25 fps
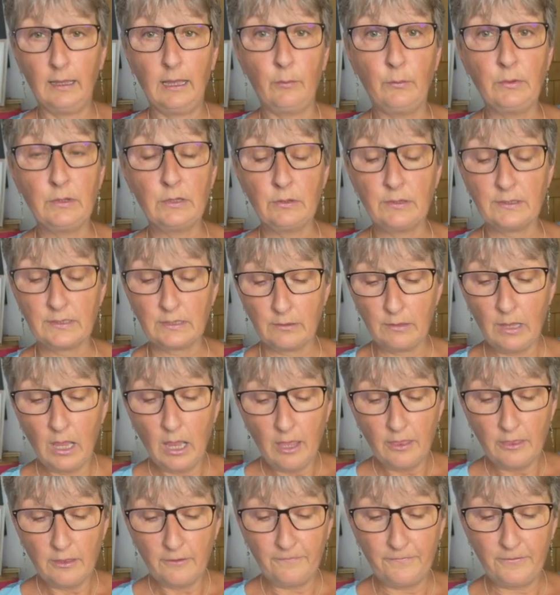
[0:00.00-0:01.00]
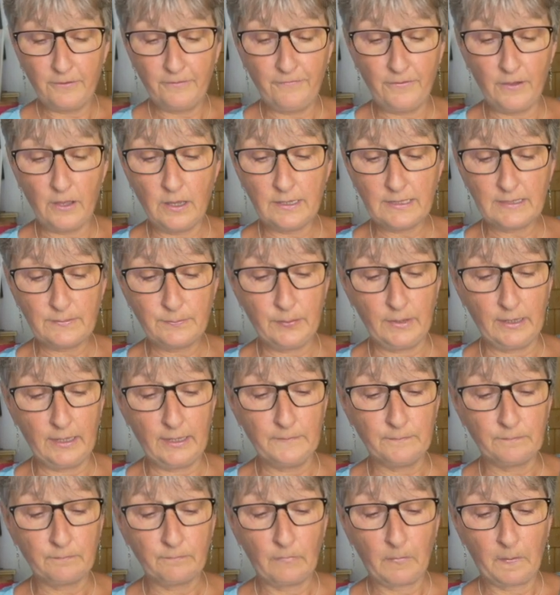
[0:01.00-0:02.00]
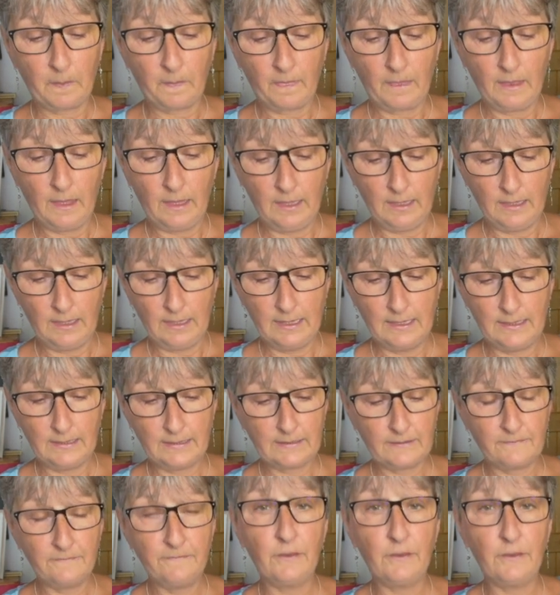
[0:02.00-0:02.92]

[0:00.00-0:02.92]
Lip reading: do it. So the first bit is